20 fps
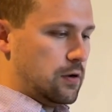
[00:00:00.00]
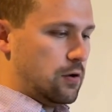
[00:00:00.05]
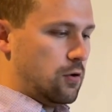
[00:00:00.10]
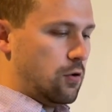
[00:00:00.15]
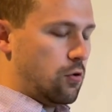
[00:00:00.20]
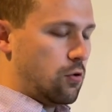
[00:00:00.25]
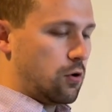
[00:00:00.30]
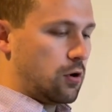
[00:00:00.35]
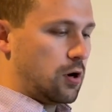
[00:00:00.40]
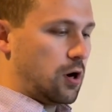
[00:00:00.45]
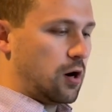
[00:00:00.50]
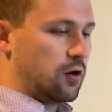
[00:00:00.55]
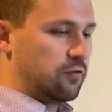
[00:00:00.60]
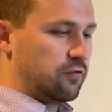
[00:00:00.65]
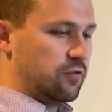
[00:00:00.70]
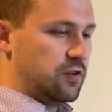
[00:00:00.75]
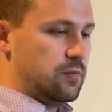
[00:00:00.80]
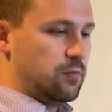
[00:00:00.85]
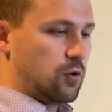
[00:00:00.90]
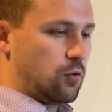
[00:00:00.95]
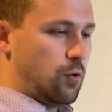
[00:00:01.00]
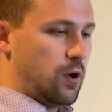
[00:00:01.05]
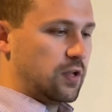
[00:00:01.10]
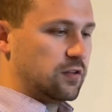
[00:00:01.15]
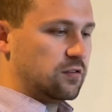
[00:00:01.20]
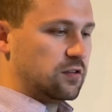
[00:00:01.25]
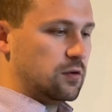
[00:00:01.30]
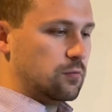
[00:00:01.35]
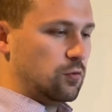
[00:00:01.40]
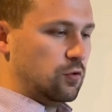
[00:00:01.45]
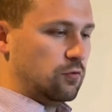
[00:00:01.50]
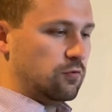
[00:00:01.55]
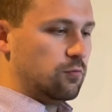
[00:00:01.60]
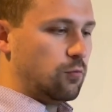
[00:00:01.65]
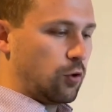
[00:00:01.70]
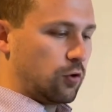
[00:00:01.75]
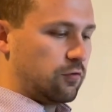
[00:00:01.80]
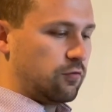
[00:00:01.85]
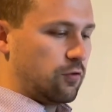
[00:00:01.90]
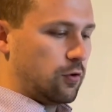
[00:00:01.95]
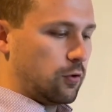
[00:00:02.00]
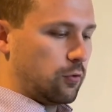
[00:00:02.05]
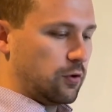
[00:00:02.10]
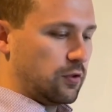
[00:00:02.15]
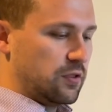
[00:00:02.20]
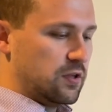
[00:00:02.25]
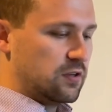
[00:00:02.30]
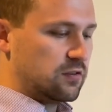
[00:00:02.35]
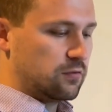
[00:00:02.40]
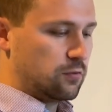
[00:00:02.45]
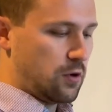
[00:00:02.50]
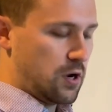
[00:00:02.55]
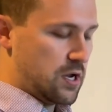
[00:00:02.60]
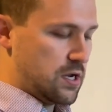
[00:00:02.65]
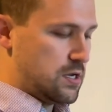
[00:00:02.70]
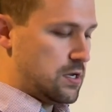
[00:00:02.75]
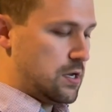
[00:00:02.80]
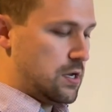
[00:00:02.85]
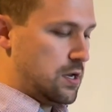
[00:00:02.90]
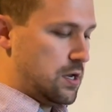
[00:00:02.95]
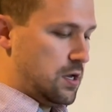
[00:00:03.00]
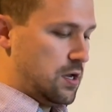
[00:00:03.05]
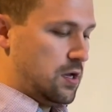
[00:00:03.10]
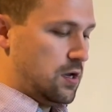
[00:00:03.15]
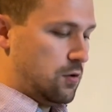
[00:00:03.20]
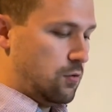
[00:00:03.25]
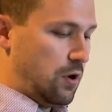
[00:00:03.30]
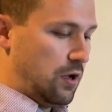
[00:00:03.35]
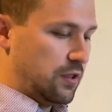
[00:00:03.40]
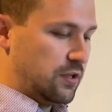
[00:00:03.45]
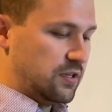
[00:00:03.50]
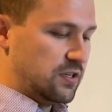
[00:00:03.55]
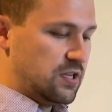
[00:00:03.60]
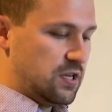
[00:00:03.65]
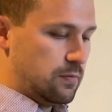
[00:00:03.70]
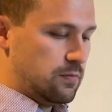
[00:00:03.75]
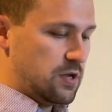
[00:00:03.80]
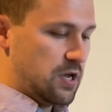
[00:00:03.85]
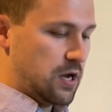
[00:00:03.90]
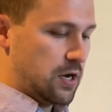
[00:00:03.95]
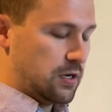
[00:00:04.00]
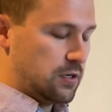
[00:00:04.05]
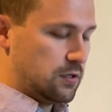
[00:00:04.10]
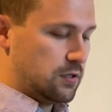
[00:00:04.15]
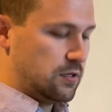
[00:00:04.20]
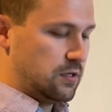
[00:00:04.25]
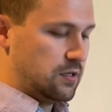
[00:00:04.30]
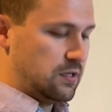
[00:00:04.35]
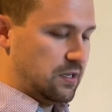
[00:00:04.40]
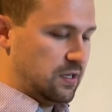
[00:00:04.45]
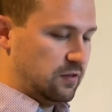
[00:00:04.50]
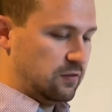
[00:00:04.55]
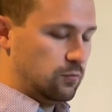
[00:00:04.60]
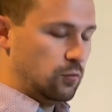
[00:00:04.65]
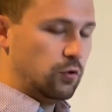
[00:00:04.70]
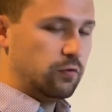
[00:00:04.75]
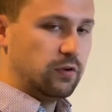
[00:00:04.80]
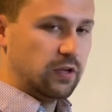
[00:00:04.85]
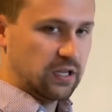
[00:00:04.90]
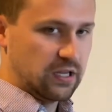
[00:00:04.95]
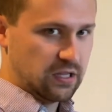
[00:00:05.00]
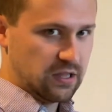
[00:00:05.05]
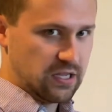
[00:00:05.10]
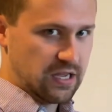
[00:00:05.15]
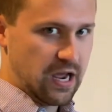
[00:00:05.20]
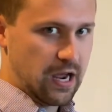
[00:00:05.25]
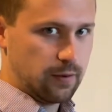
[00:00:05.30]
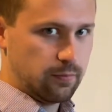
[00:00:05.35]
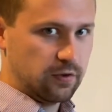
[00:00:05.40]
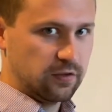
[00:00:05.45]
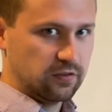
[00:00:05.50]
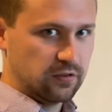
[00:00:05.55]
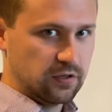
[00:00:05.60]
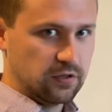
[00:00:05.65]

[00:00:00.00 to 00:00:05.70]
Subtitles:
or our femur wants to move more forward this way, while the tibia is moving in the opposite